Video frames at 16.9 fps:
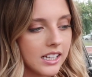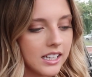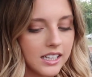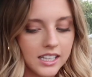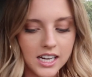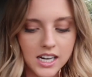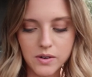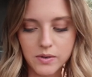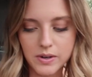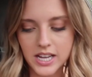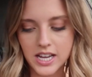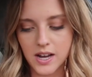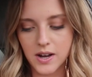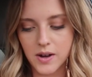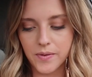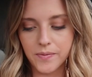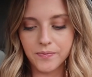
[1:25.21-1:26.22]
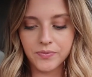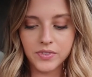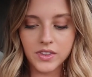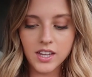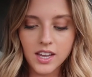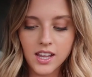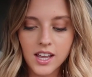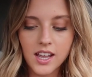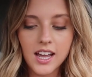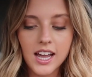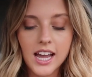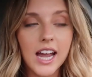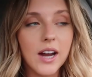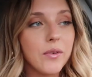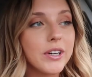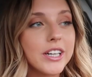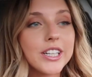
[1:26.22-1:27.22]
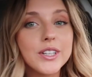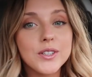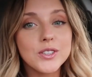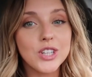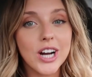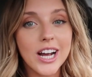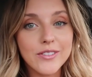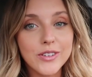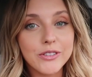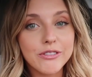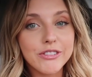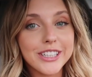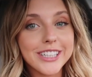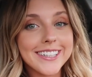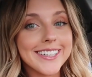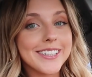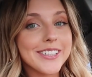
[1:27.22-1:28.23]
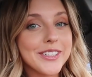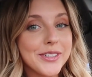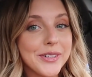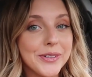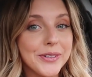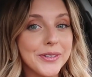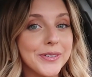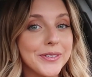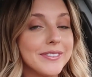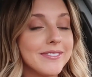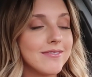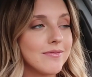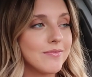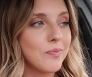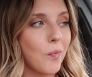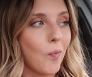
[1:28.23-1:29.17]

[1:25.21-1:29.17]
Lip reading: There we go. And we're gonna go drive over to,